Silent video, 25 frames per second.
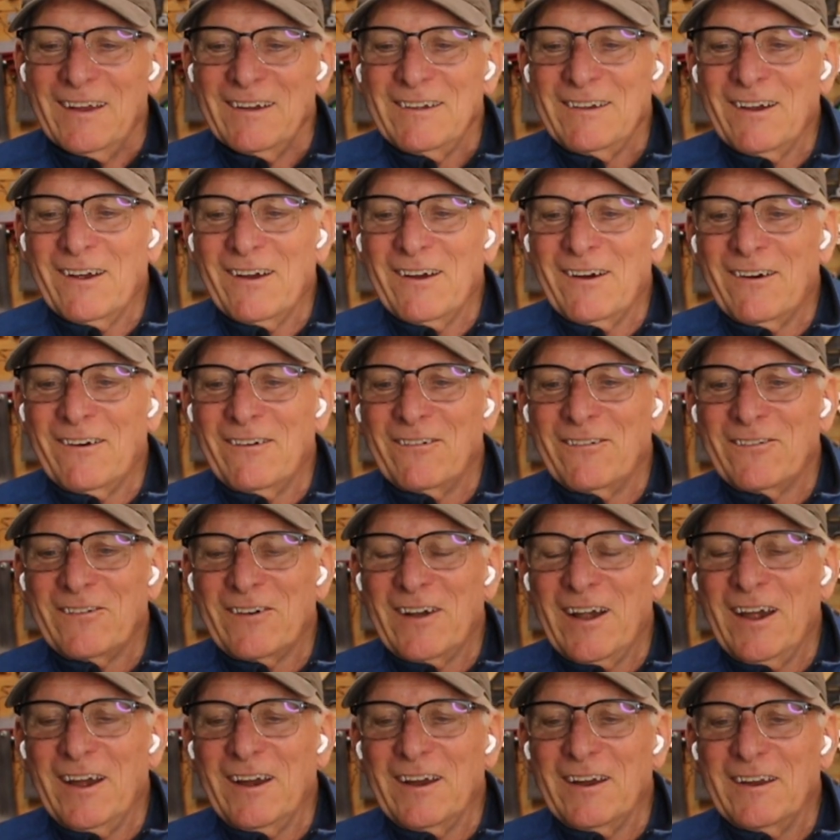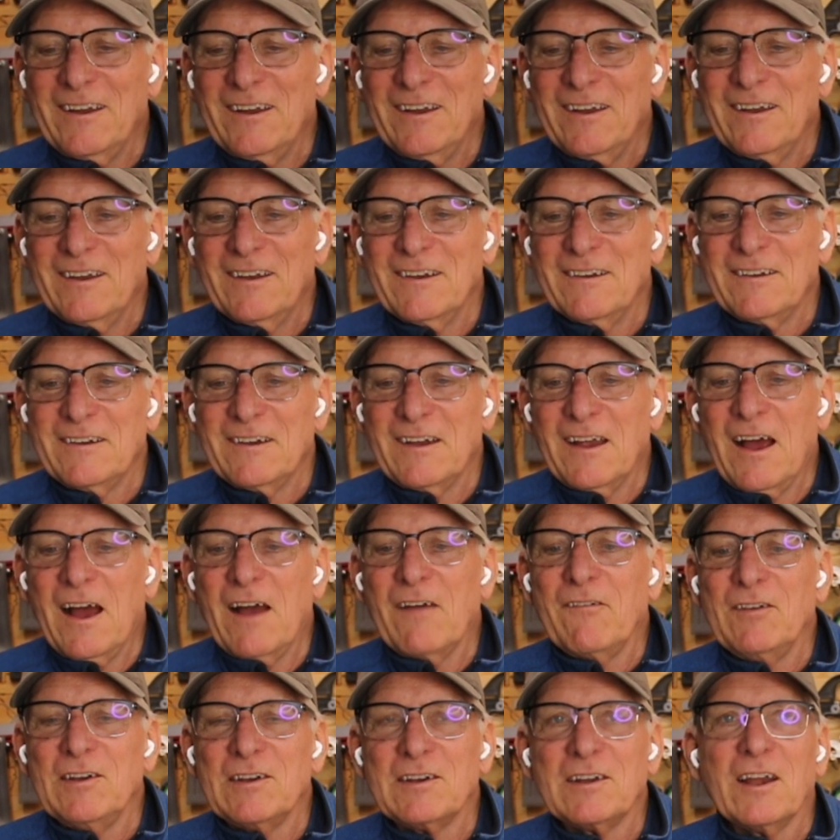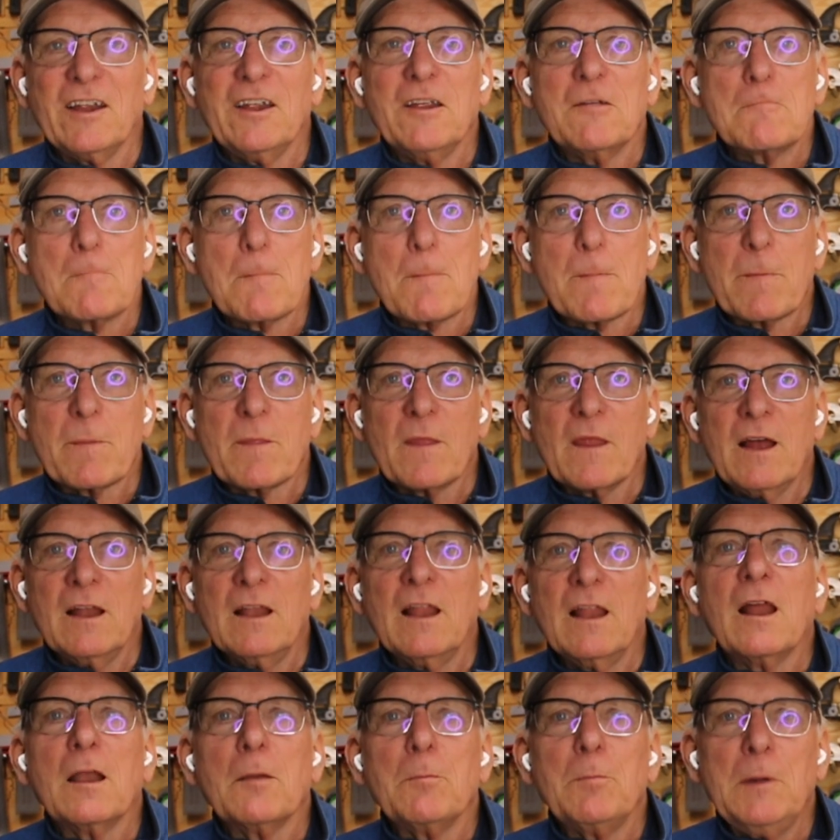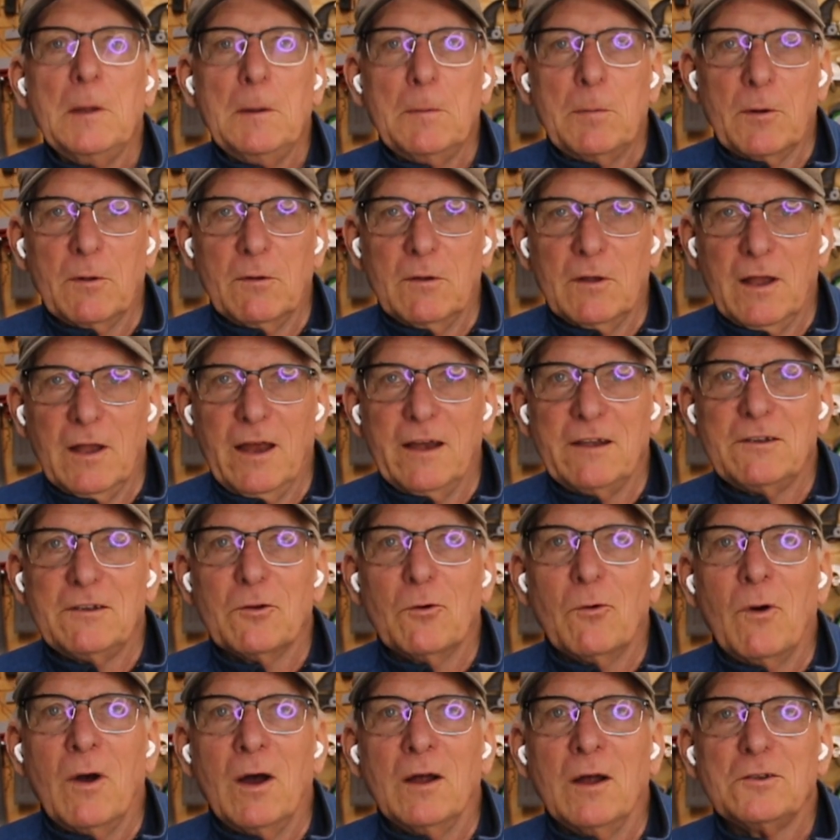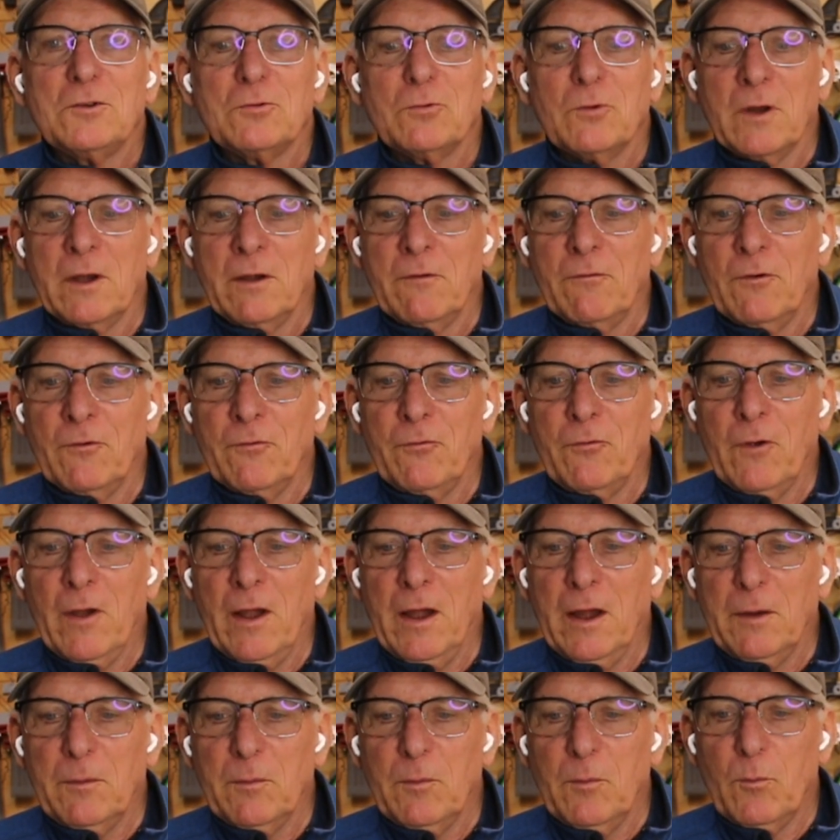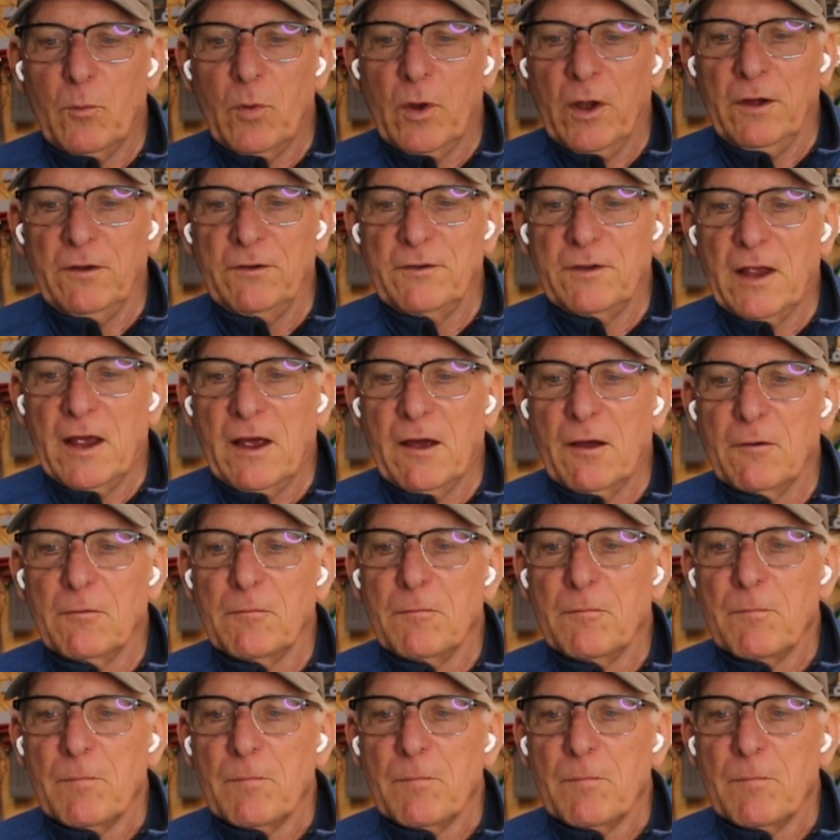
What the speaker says: So Frank is obviously, a lot of people like to watch whatever Frank brings out.